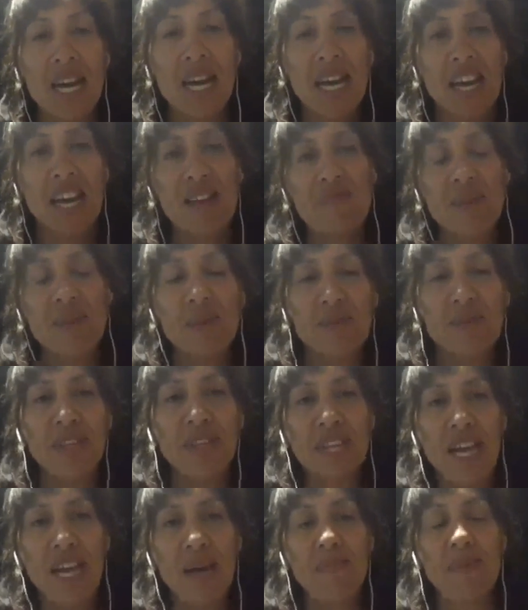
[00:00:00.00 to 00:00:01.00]
I have been with
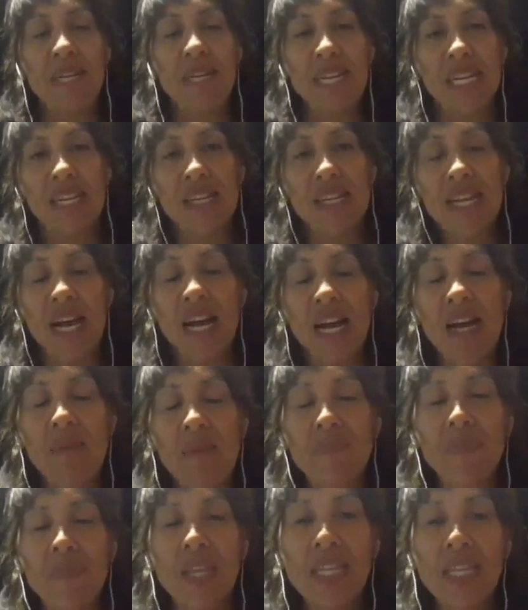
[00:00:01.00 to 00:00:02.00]
the company
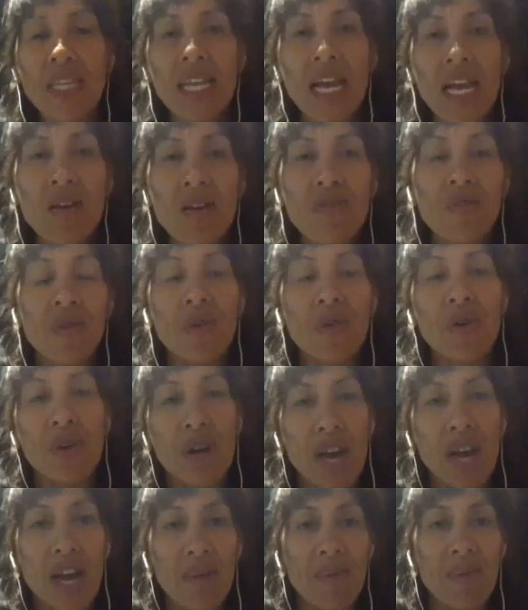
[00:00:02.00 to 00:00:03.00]
now for
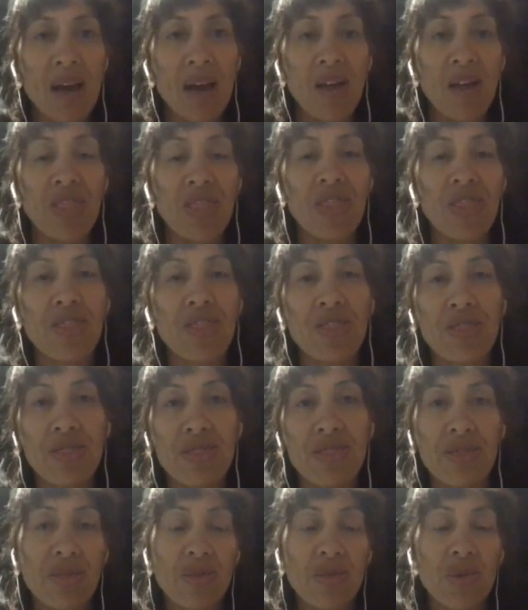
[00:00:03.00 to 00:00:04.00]
about
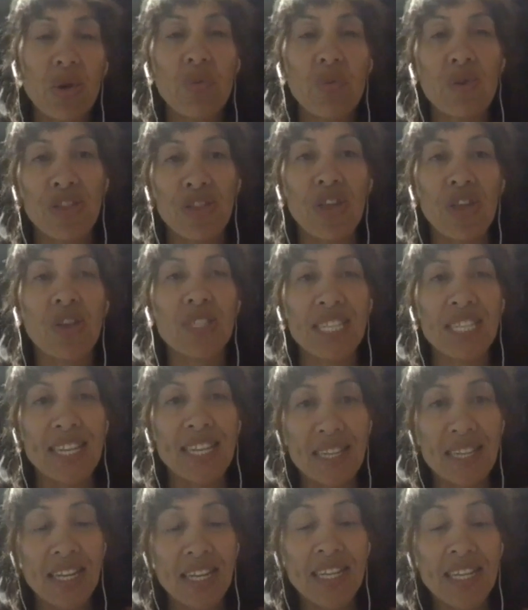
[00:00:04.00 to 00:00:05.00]
12 or
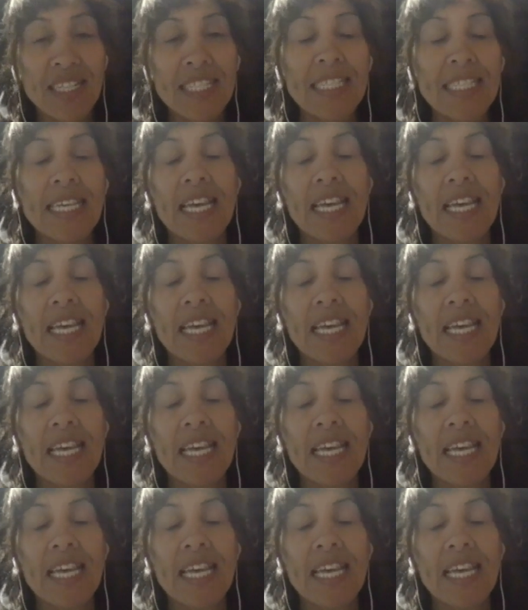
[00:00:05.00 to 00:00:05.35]
13 years.